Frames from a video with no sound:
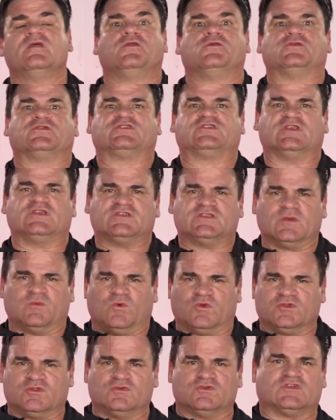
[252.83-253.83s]
Your system
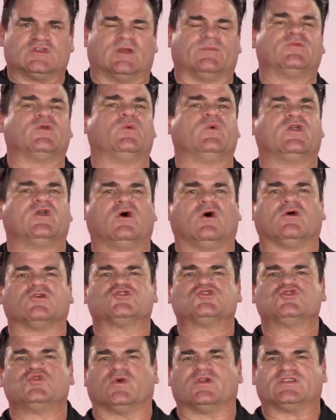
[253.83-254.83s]
will do something we call
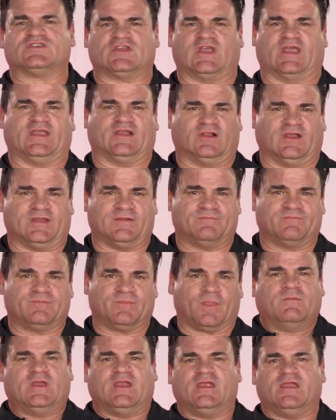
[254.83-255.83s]
short cycling,
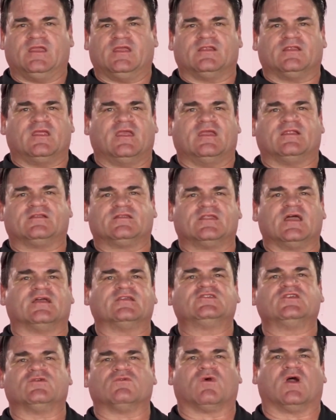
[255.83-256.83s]
meaning it
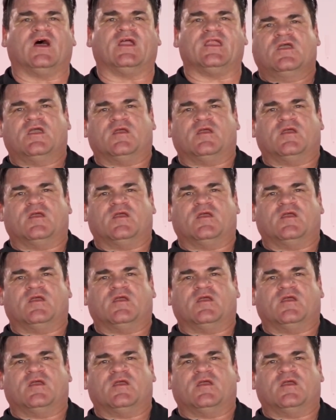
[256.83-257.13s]
doesn't run.